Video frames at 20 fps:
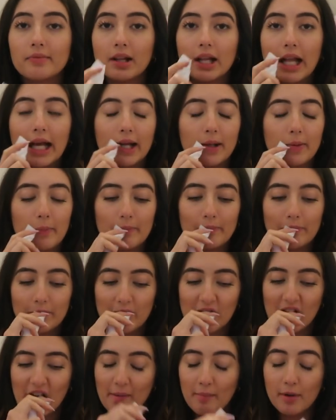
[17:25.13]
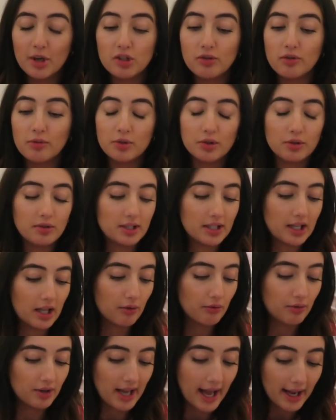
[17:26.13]
like, most of them do it to get
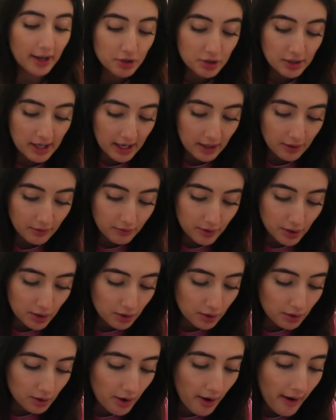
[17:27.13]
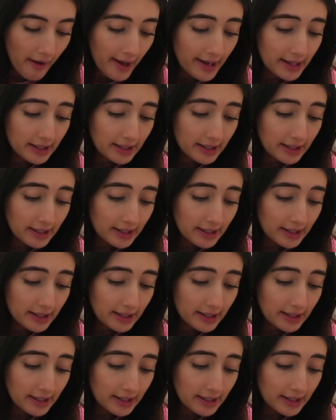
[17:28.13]
a reaction out of you.